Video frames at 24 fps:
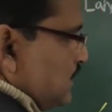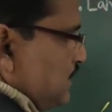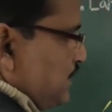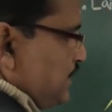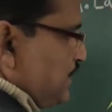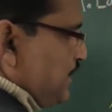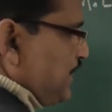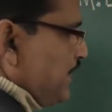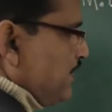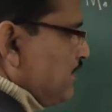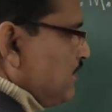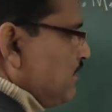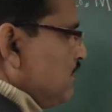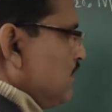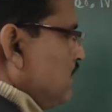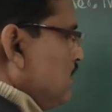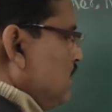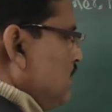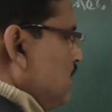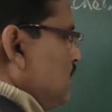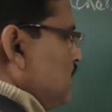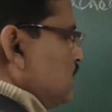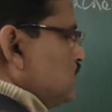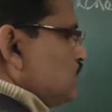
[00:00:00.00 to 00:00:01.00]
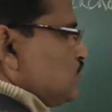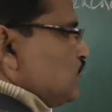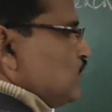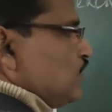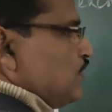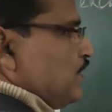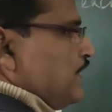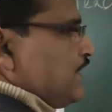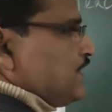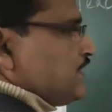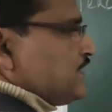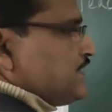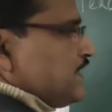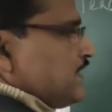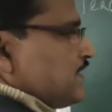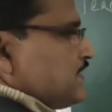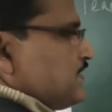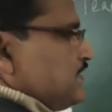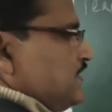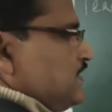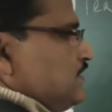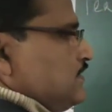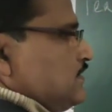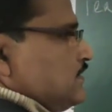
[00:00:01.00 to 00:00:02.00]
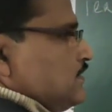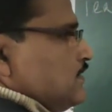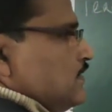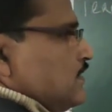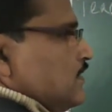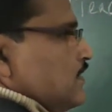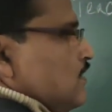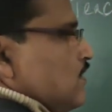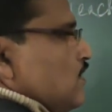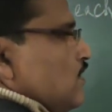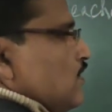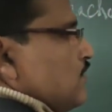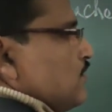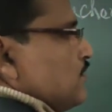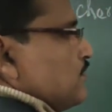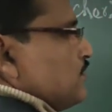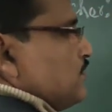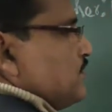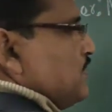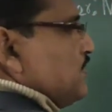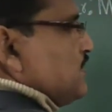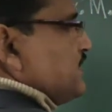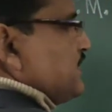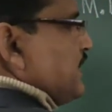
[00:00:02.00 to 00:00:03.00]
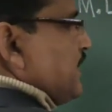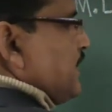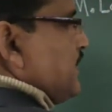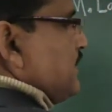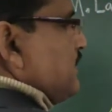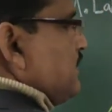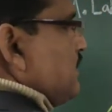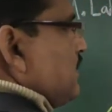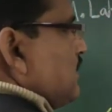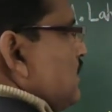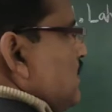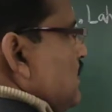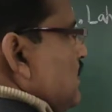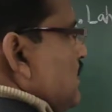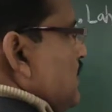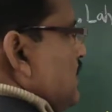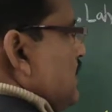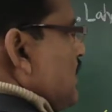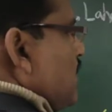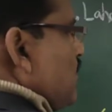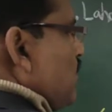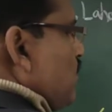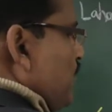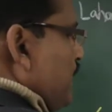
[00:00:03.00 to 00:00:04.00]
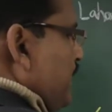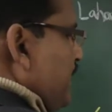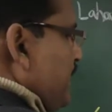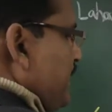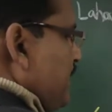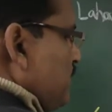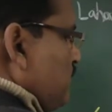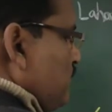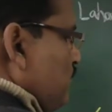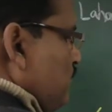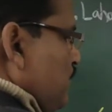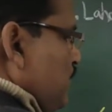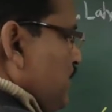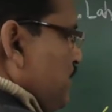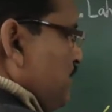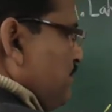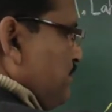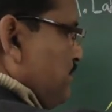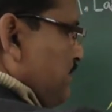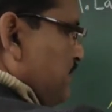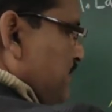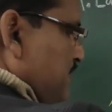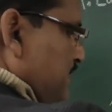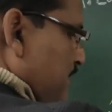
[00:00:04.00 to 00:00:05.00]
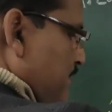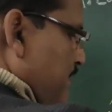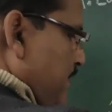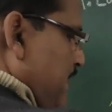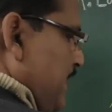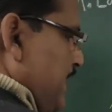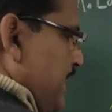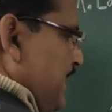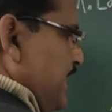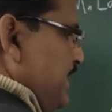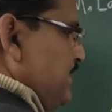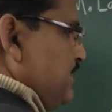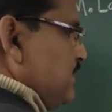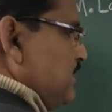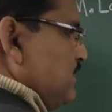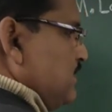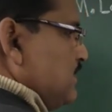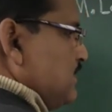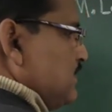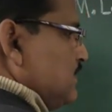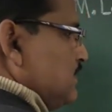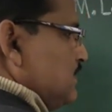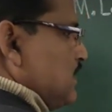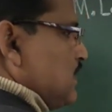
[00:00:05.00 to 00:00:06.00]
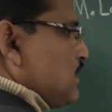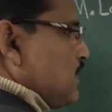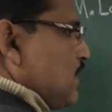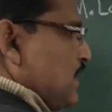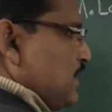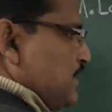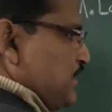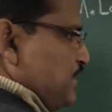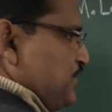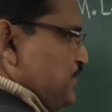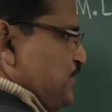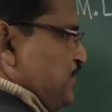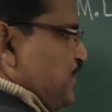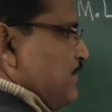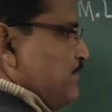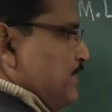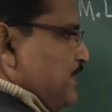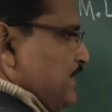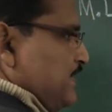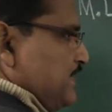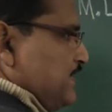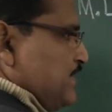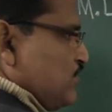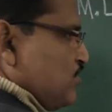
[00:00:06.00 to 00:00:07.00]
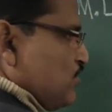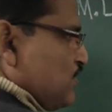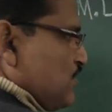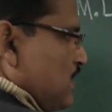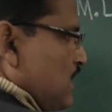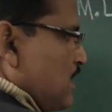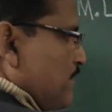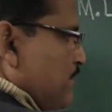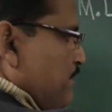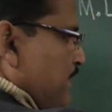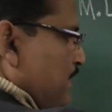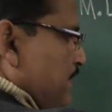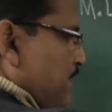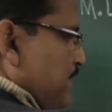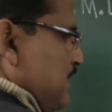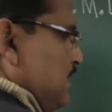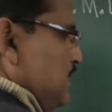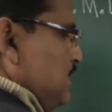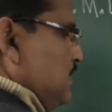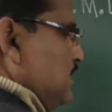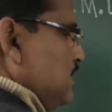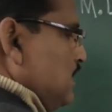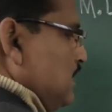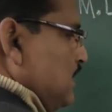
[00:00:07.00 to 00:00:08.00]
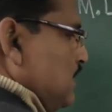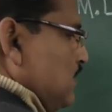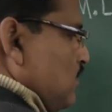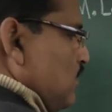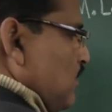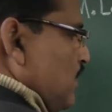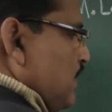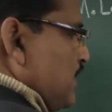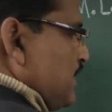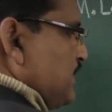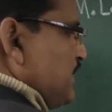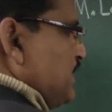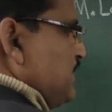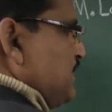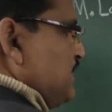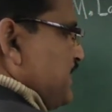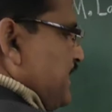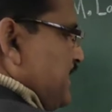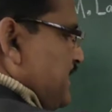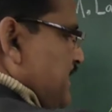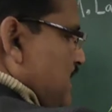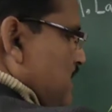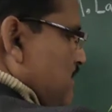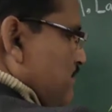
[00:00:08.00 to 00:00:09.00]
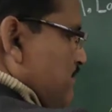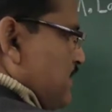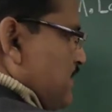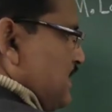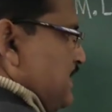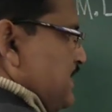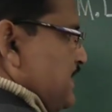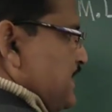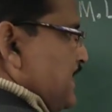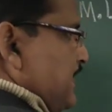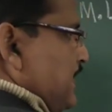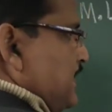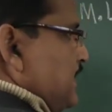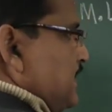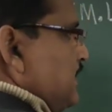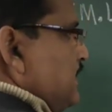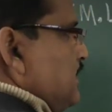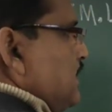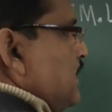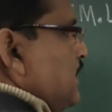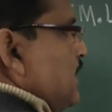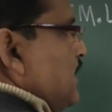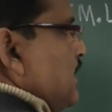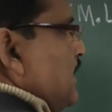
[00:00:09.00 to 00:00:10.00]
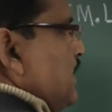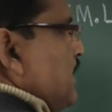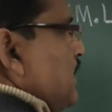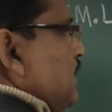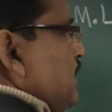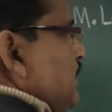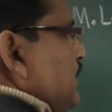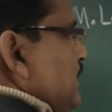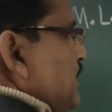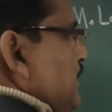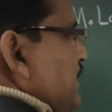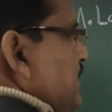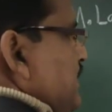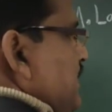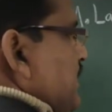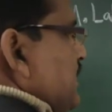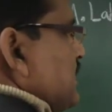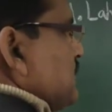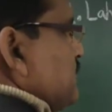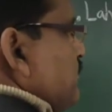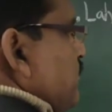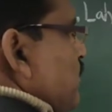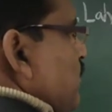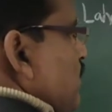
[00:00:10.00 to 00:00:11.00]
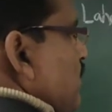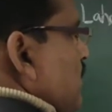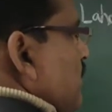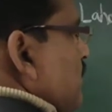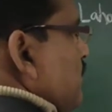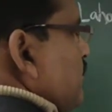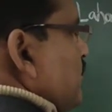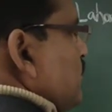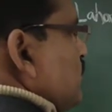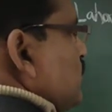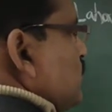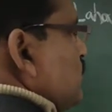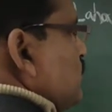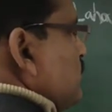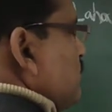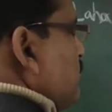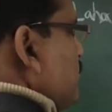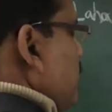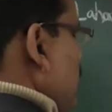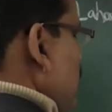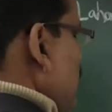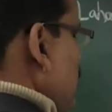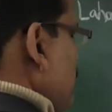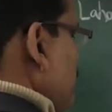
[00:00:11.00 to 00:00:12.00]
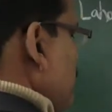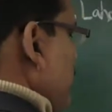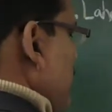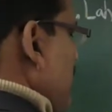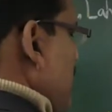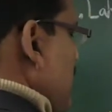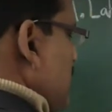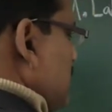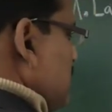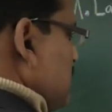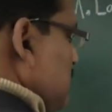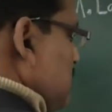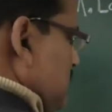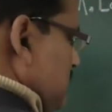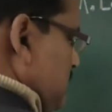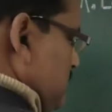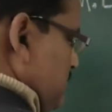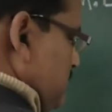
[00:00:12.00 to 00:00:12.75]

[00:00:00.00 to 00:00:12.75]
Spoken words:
Okay. So x-axis this side. Now when we divide the Cartesian plane, your graph paper, horizontally and vertically, it has formed 4 parts.